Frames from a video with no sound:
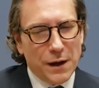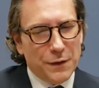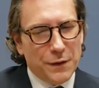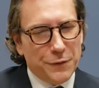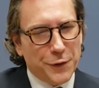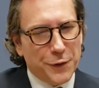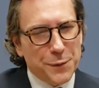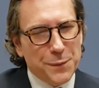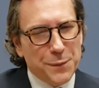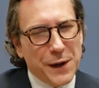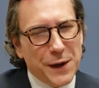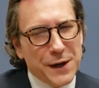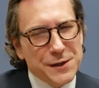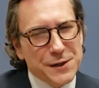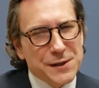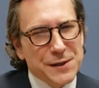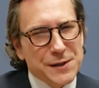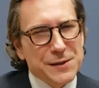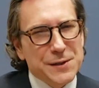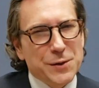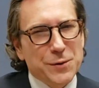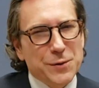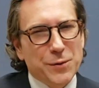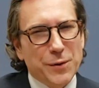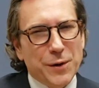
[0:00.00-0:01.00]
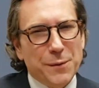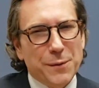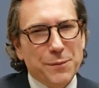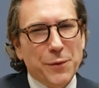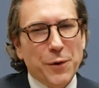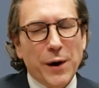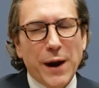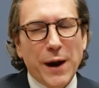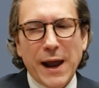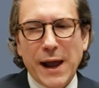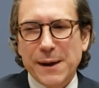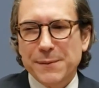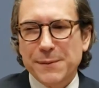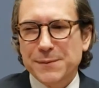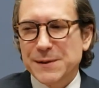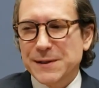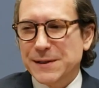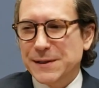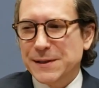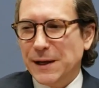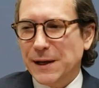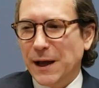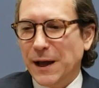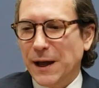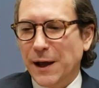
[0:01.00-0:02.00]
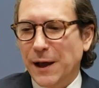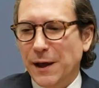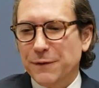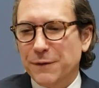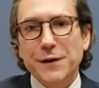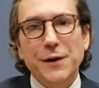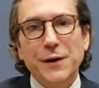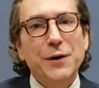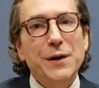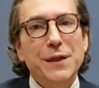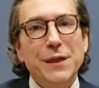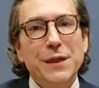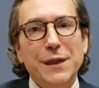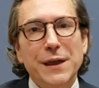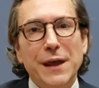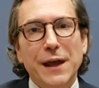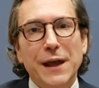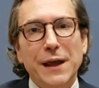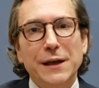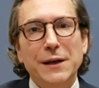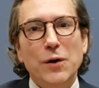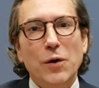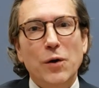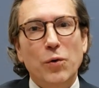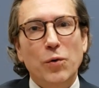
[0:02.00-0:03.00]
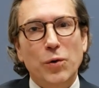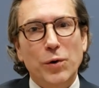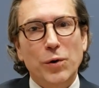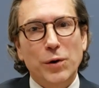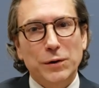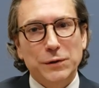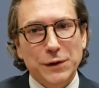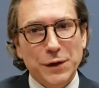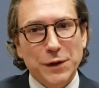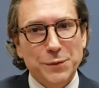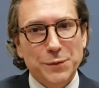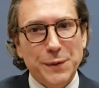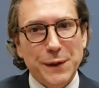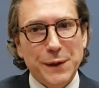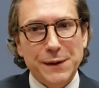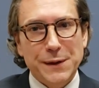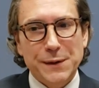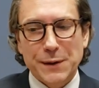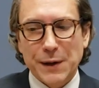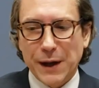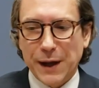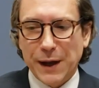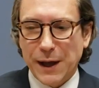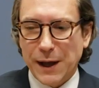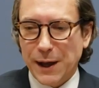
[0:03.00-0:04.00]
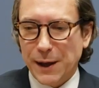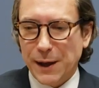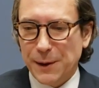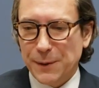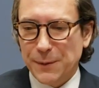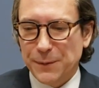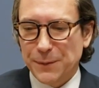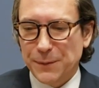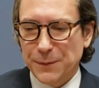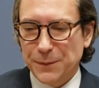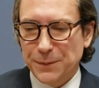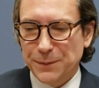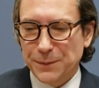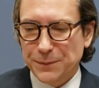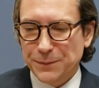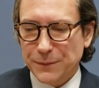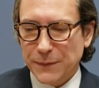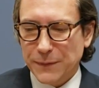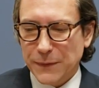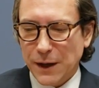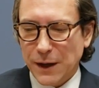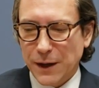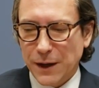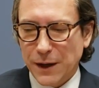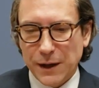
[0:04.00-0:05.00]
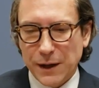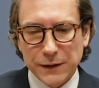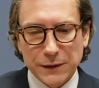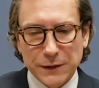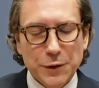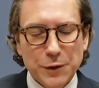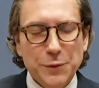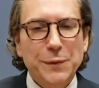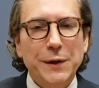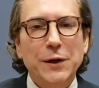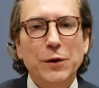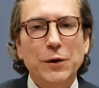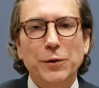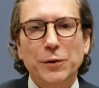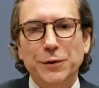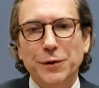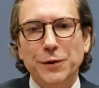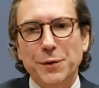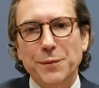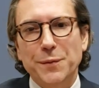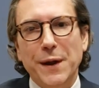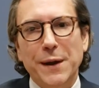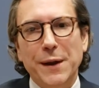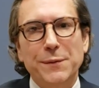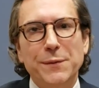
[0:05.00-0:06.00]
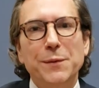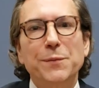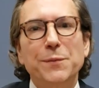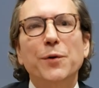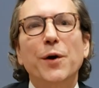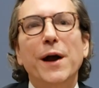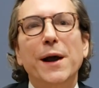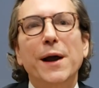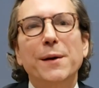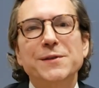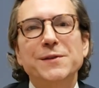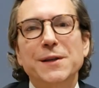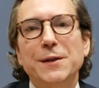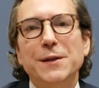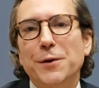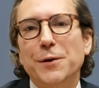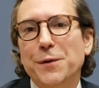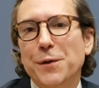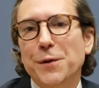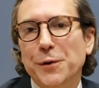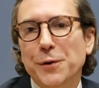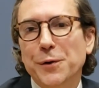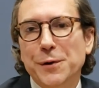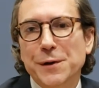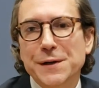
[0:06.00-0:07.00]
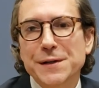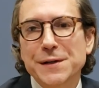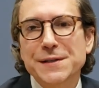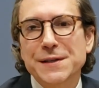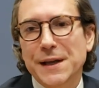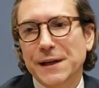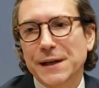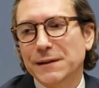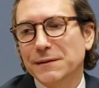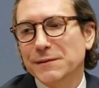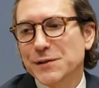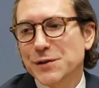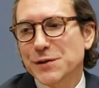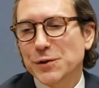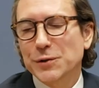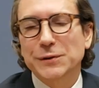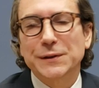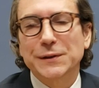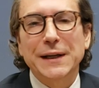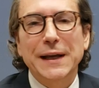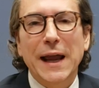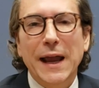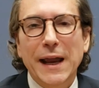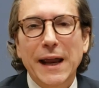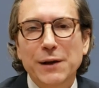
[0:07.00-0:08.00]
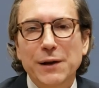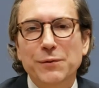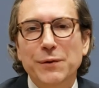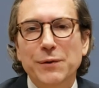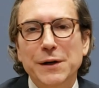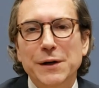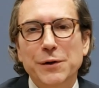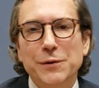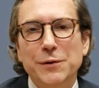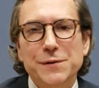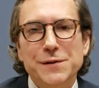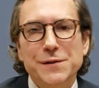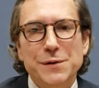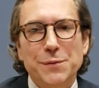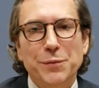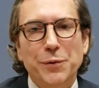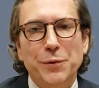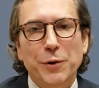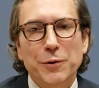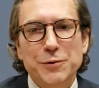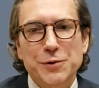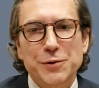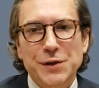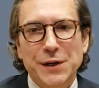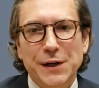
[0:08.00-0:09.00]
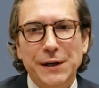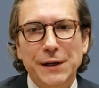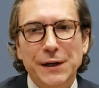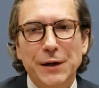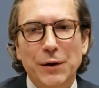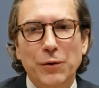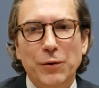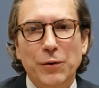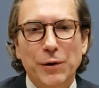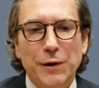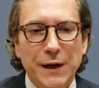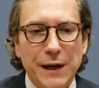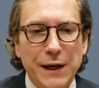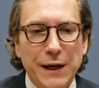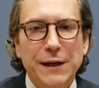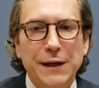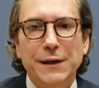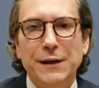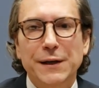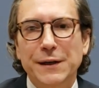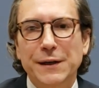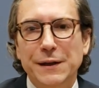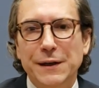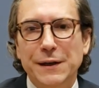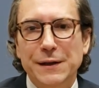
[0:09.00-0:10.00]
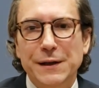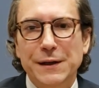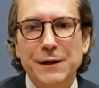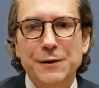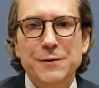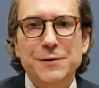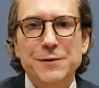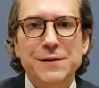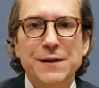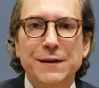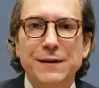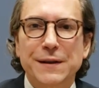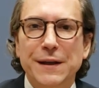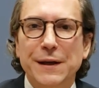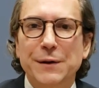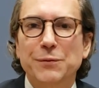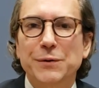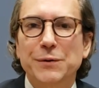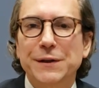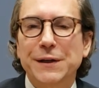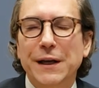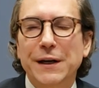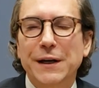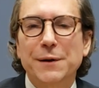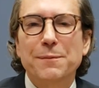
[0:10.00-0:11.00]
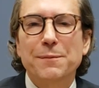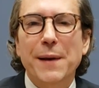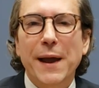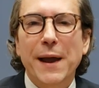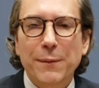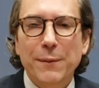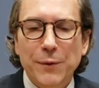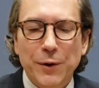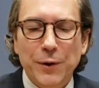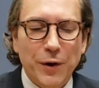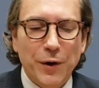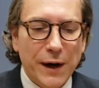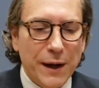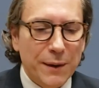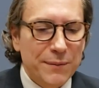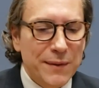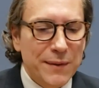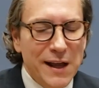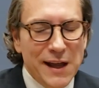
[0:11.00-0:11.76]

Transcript: For patients who are perhaps very thin or a little bit a little bit older, maybe perhaps in their 30s, and certainly anyone who's approaching or in the years that they would get a mammogram,